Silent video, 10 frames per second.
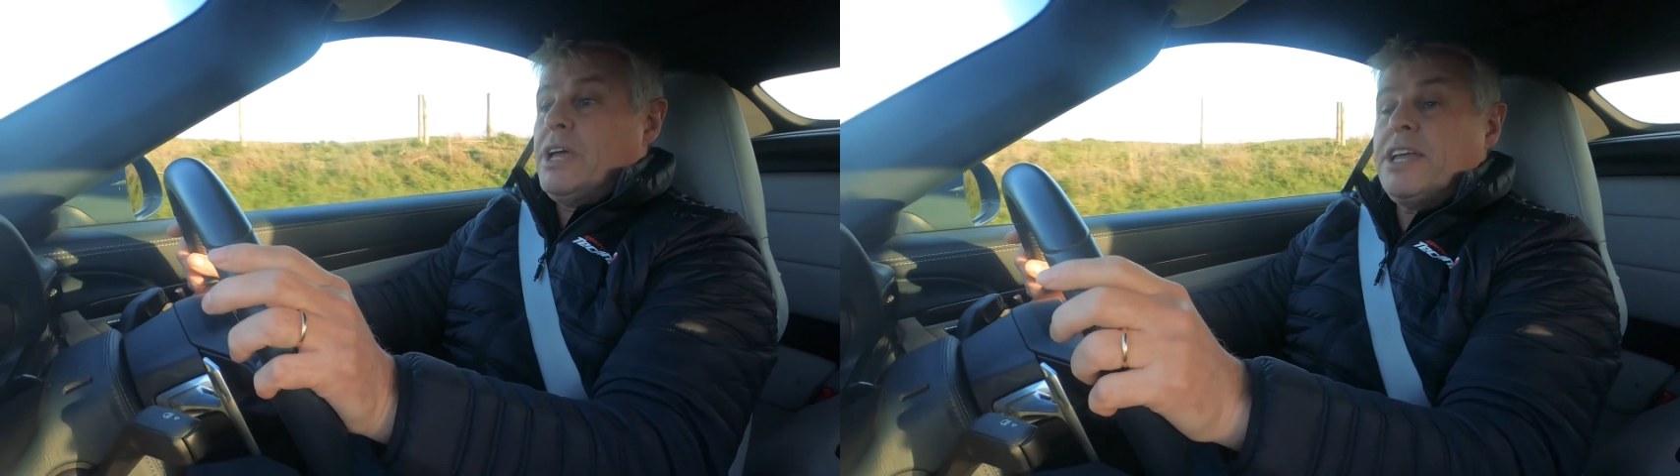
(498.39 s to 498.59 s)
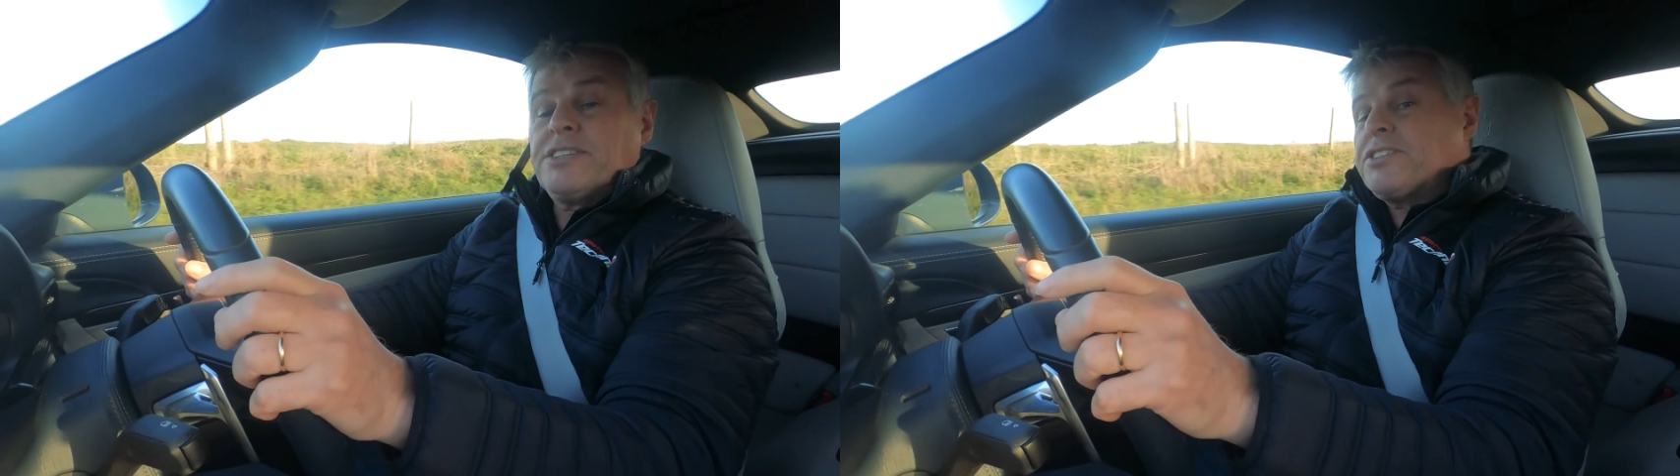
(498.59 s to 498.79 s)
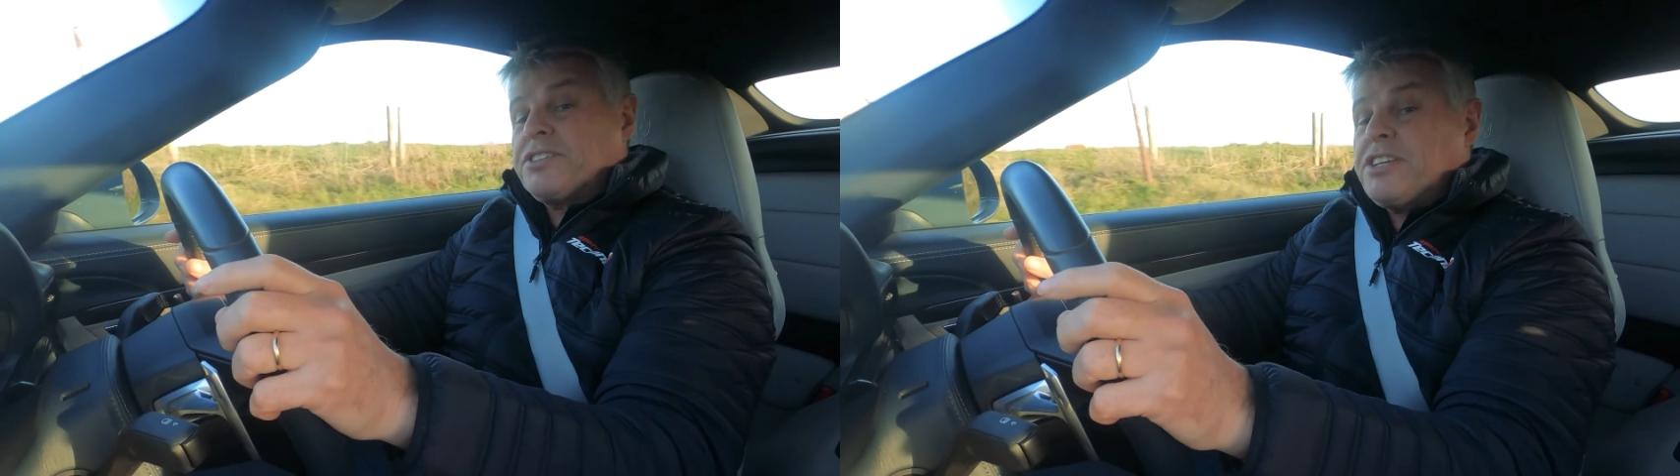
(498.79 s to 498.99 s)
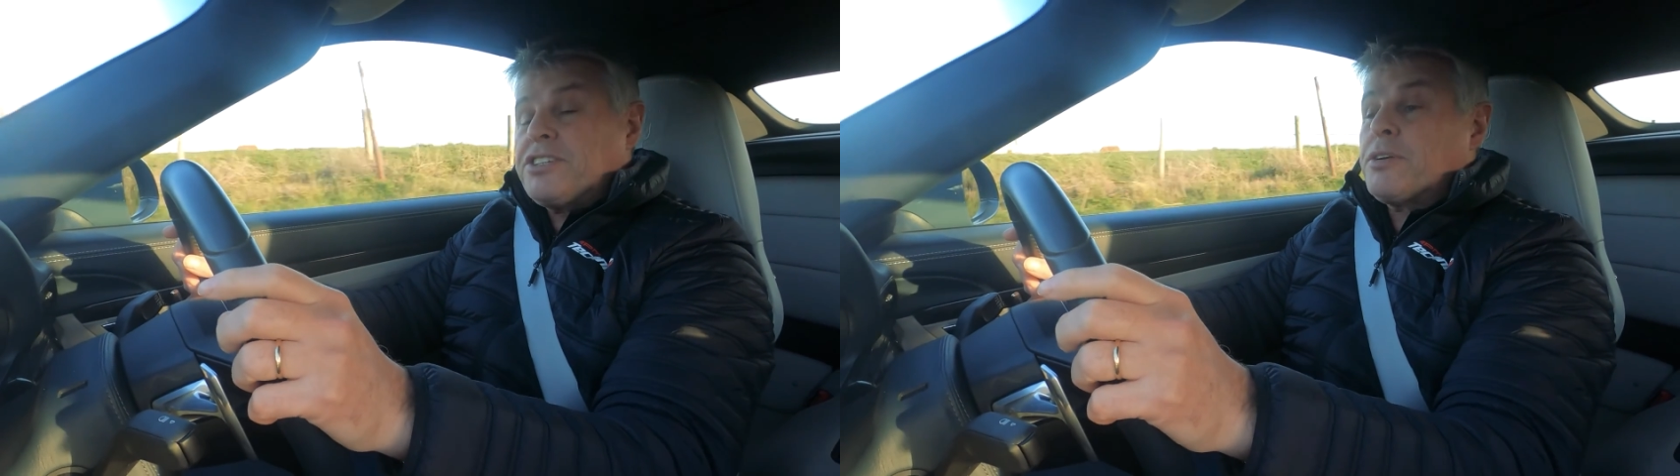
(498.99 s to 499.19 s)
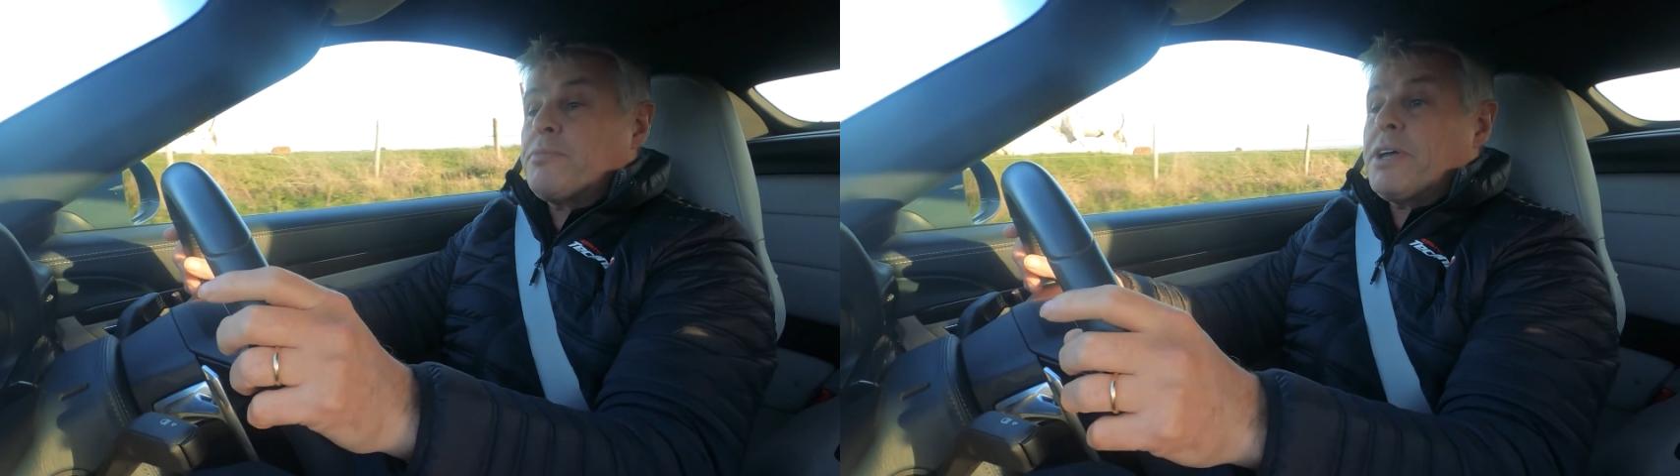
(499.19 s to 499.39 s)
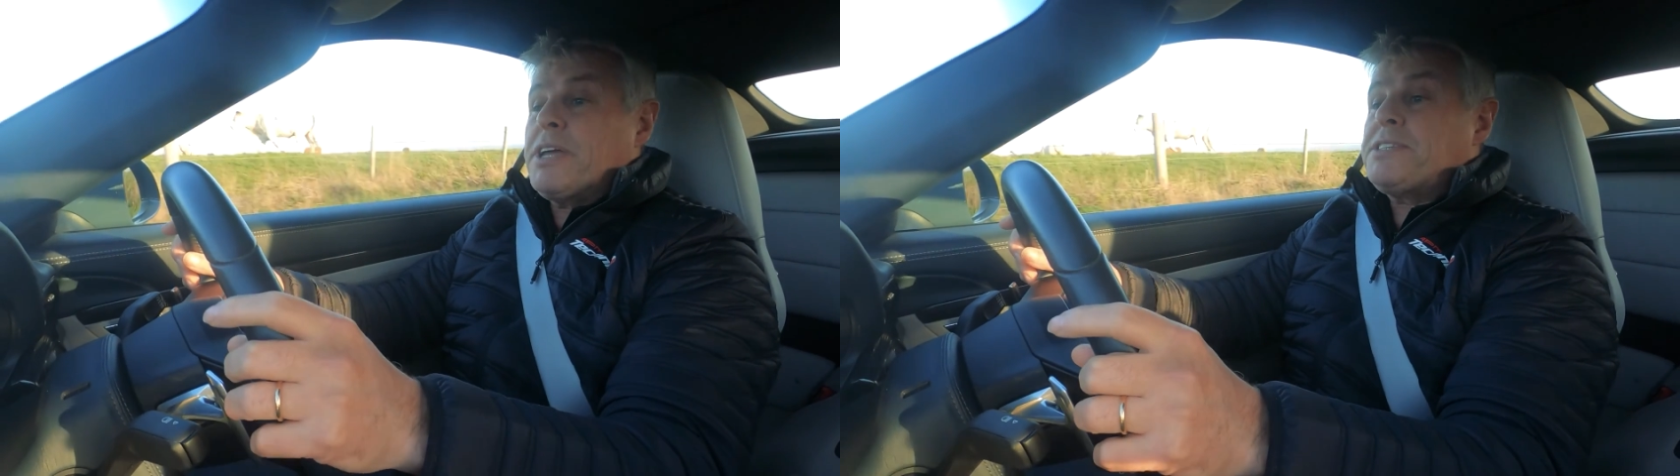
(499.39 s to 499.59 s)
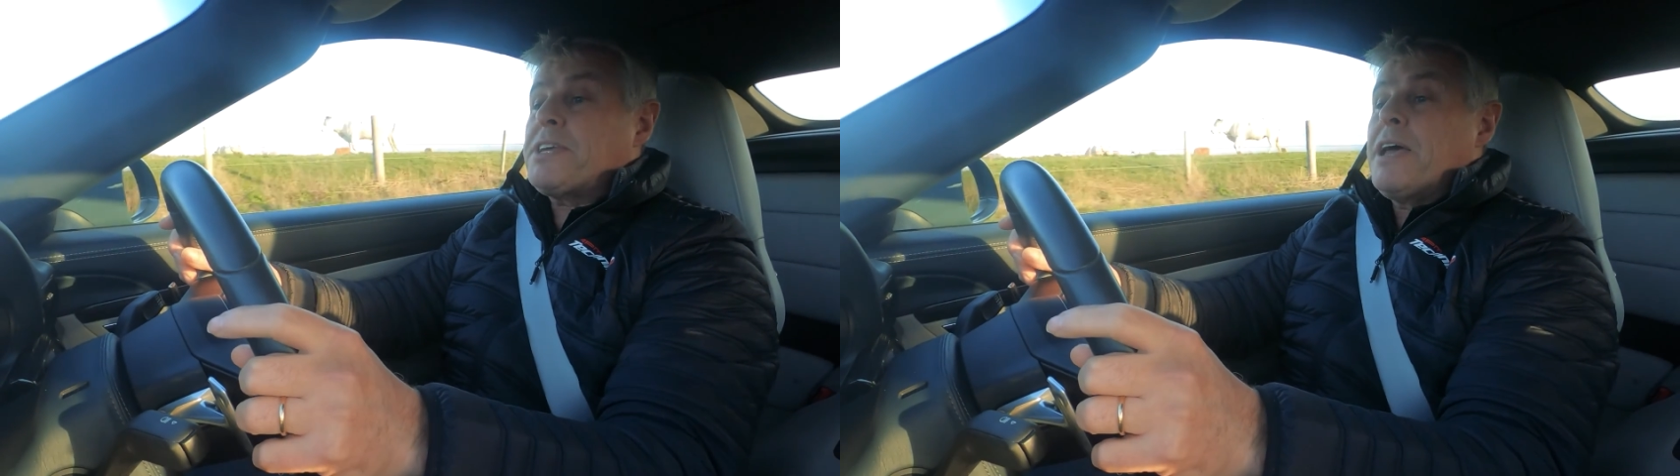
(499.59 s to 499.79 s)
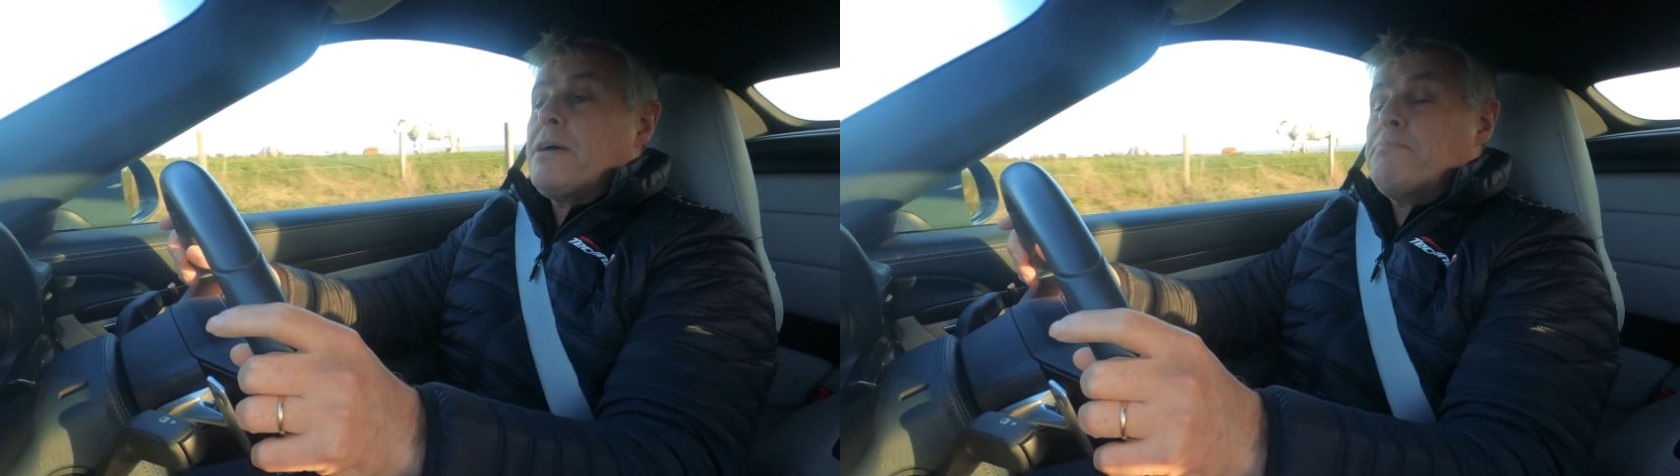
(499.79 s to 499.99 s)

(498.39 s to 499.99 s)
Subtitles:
It's a system that is